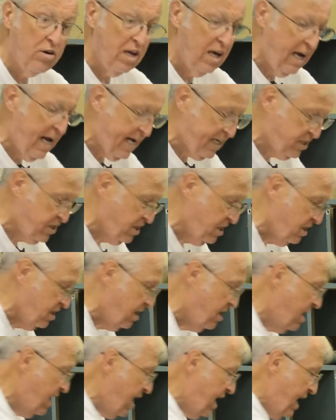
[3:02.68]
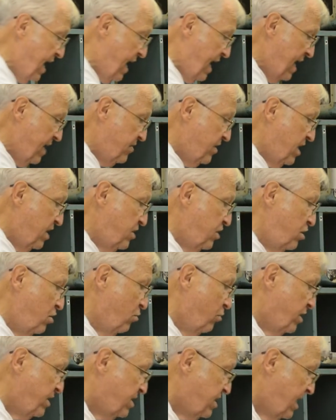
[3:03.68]
collection. And then you
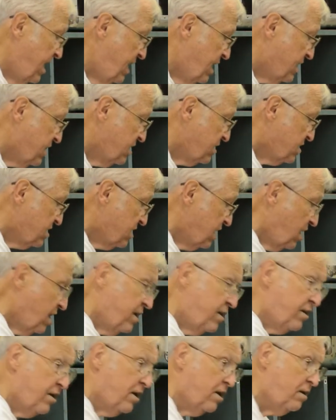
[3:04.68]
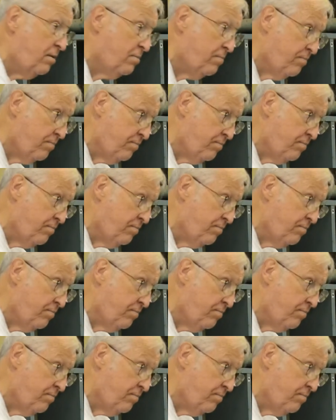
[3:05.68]
would take the cylinder